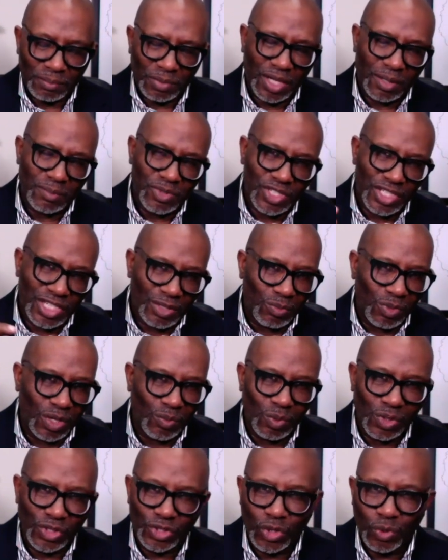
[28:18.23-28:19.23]
Come see what
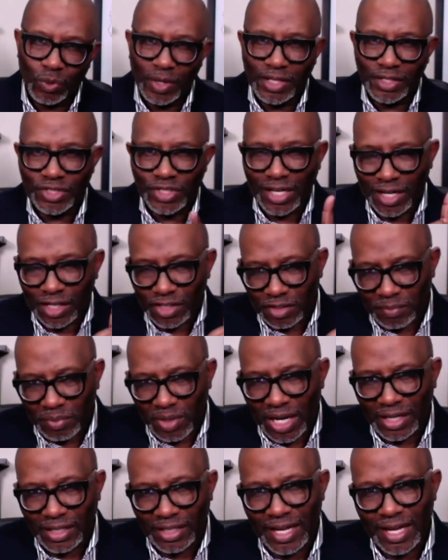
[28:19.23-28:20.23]
we're doing. Check out the
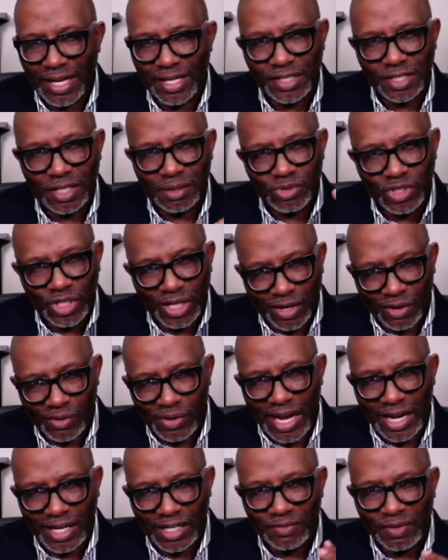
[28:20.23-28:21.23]
podcast. Come check out
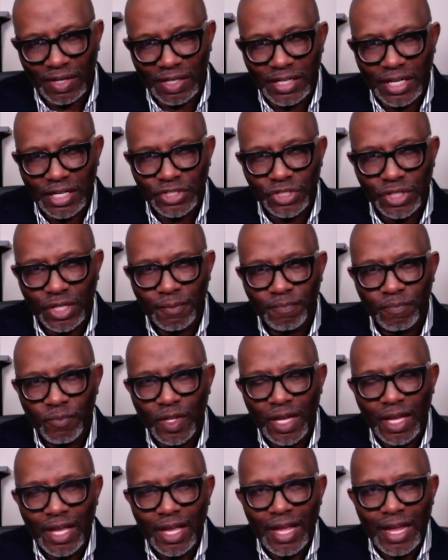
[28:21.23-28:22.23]
Activate Nation
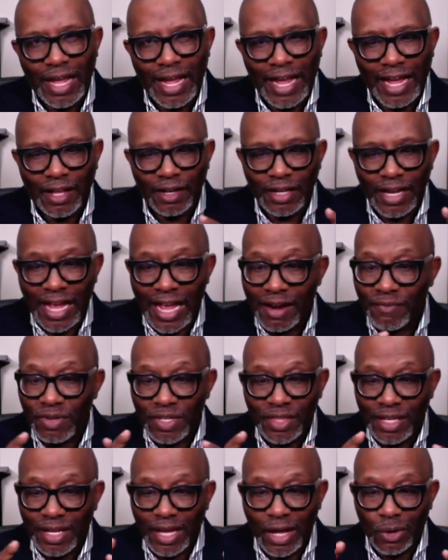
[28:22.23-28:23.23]
and
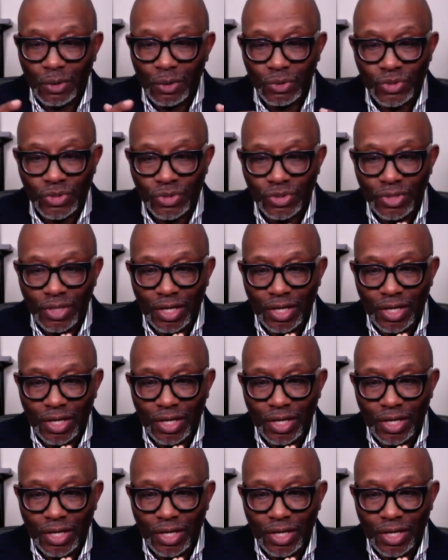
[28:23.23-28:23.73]
everything else.